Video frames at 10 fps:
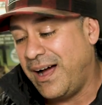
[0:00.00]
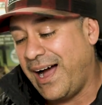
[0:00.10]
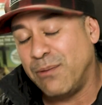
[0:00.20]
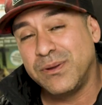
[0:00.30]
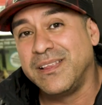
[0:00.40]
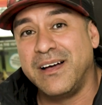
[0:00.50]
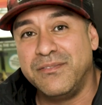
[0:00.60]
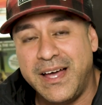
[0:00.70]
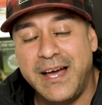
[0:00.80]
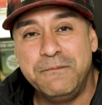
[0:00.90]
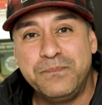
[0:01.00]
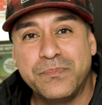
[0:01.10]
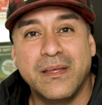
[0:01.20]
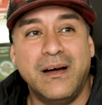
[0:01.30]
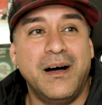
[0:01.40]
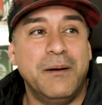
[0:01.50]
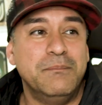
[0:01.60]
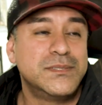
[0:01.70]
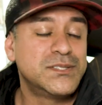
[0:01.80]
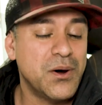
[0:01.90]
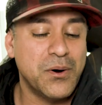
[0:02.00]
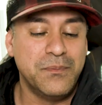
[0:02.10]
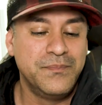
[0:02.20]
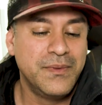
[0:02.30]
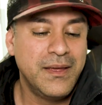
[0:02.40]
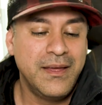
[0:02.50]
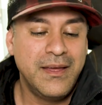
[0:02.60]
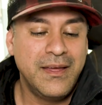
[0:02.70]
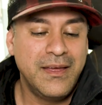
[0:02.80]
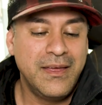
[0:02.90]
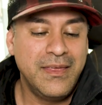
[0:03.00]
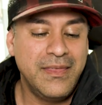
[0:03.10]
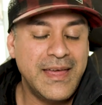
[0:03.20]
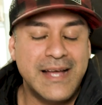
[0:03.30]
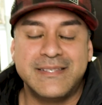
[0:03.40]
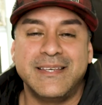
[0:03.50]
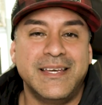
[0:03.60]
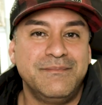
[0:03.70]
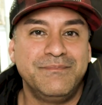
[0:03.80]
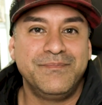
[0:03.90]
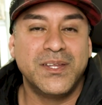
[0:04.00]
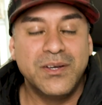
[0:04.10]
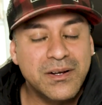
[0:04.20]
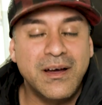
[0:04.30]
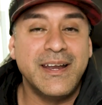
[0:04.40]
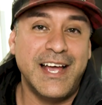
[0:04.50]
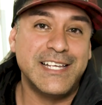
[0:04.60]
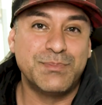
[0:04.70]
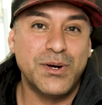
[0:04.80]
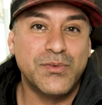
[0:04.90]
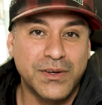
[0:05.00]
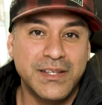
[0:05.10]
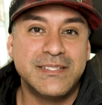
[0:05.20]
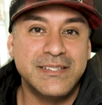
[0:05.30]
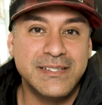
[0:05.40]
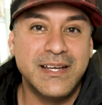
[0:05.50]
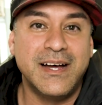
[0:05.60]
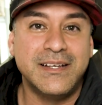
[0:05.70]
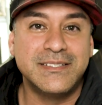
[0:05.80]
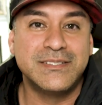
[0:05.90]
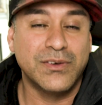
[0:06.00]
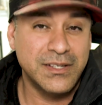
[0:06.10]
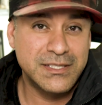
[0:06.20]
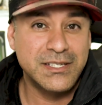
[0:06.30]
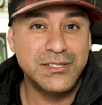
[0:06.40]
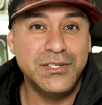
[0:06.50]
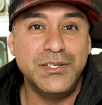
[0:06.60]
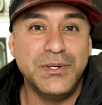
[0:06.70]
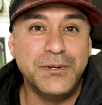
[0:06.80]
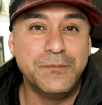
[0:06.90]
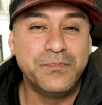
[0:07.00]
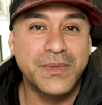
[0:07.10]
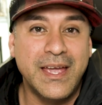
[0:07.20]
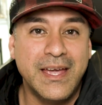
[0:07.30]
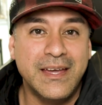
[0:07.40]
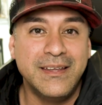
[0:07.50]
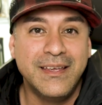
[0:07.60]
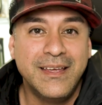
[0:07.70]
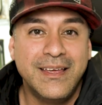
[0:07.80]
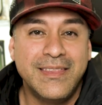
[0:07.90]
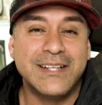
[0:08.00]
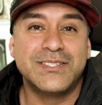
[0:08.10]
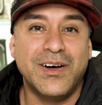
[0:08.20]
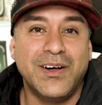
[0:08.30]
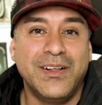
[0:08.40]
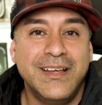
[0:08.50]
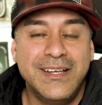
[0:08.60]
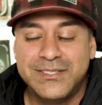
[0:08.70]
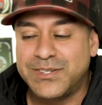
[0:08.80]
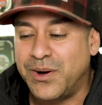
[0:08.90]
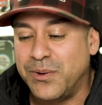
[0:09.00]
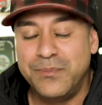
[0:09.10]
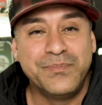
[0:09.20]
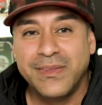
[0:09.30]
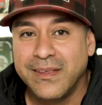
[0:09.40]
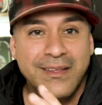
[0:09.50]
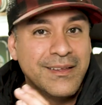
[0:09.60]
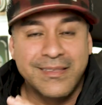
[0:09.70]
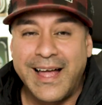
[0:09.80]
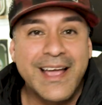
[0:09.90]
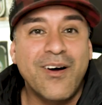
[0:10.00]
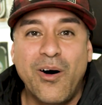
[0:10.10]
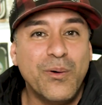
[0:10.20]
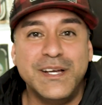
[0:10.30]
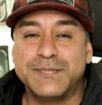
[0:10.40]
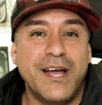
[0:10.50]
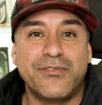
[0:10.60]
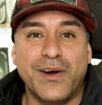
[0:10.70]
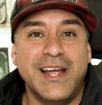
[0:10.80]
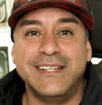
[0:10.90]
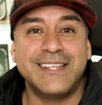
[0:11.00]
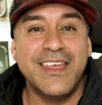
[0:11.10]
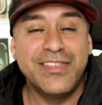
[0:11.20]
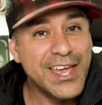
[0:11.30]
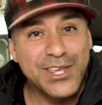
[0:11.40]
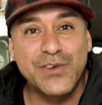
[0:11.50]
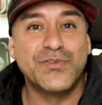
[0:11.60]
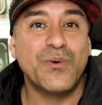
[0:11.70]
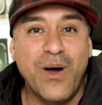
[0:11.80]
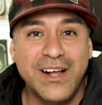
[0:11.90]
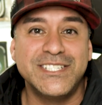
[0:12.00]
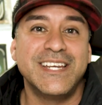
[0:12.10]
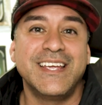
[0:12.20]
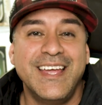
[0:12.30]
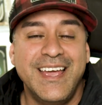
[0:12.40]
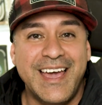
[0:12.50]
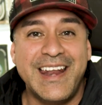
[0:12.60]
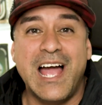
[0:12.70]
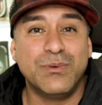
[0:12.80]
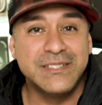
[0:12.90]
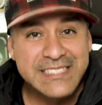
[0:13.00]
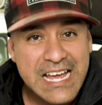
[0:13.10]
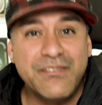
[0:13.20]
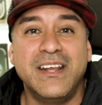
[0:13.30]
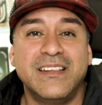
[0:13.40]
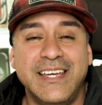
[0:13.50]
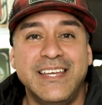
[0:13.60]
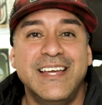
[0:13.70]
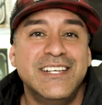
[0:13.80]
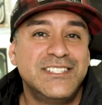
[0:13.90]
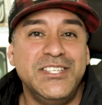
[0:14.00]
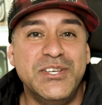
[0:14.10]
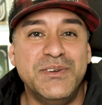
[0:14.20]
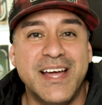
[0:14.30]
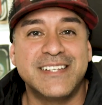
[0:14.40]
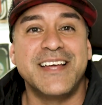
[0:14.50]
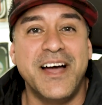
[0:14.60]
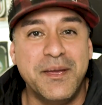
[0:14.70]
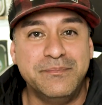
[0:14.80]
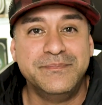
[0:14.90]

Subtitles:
I would love that. So that's it. Good on Hasbro for listening to us, for listening to you, and that's all. So, like always, my friends, thank you for watching, and I will definitely see you next time.